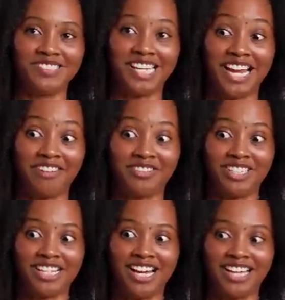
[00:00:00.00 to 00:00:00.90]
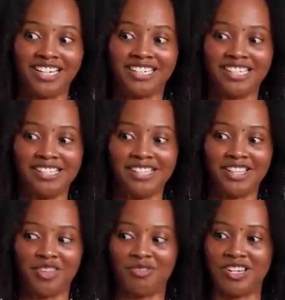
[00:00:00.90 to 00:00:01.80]
And I feel like
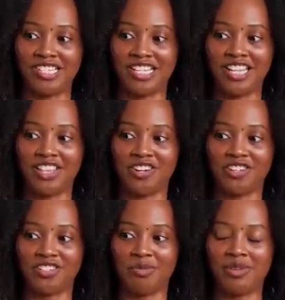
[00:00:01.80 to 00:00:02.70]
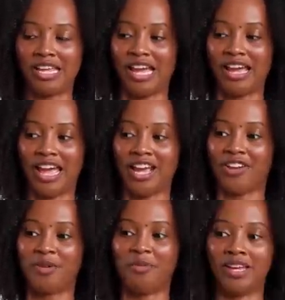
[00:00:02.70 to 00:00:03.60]
the reason that there are so many
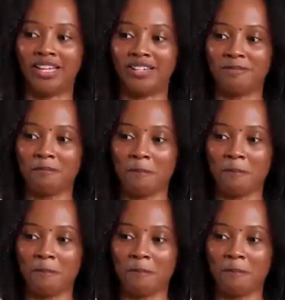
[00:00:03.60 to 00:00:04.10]
angry men,